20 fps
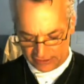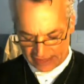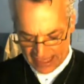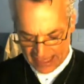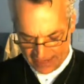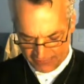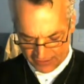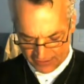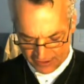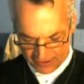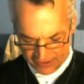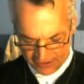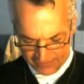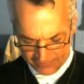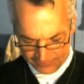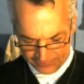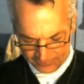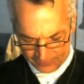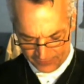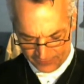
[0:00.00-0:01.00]
David.
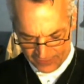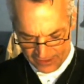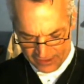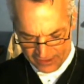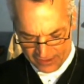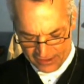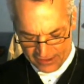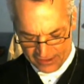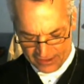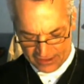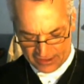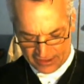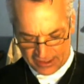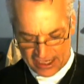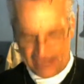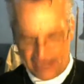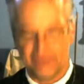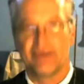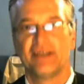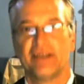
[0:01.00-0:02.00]
And
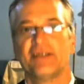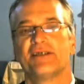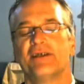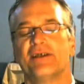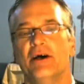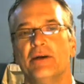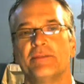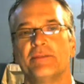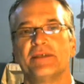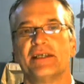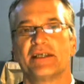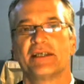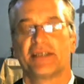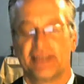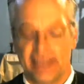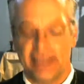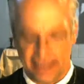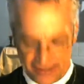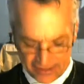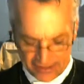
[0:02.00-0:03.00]
David in Psalm
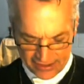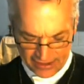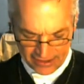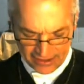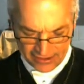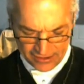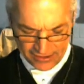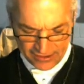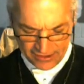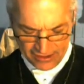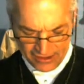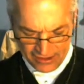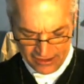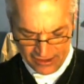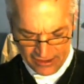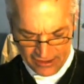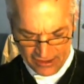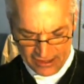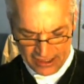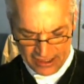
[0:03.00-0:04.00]
16 says,
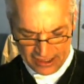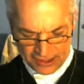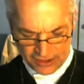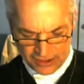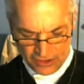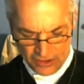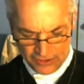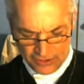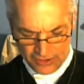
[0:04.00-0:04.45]
"I saw